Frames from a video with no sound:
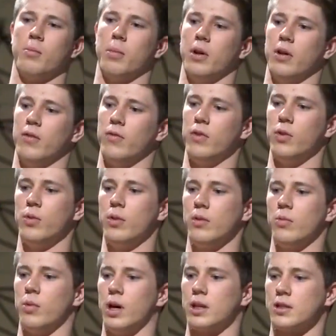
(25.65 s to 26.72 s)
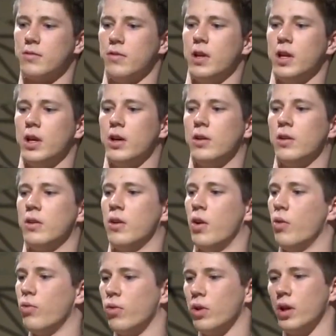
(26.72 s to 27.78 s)
But if you watch a video,
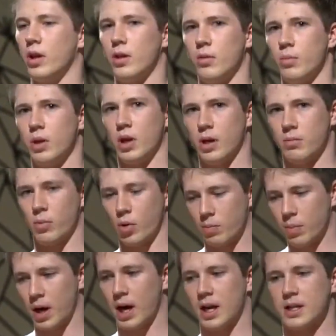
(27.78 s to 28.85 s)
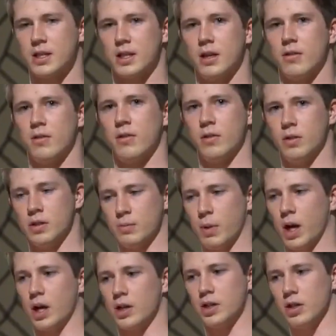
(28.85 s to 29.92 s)
hopefully you become more positive and
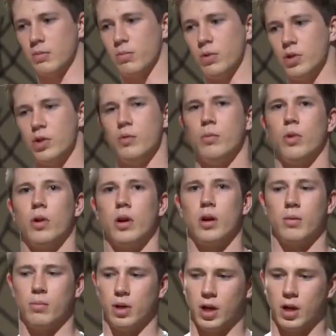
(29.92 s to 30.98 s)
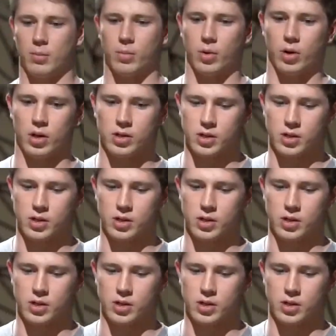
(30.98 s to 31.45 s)
inspires you to do more and become more.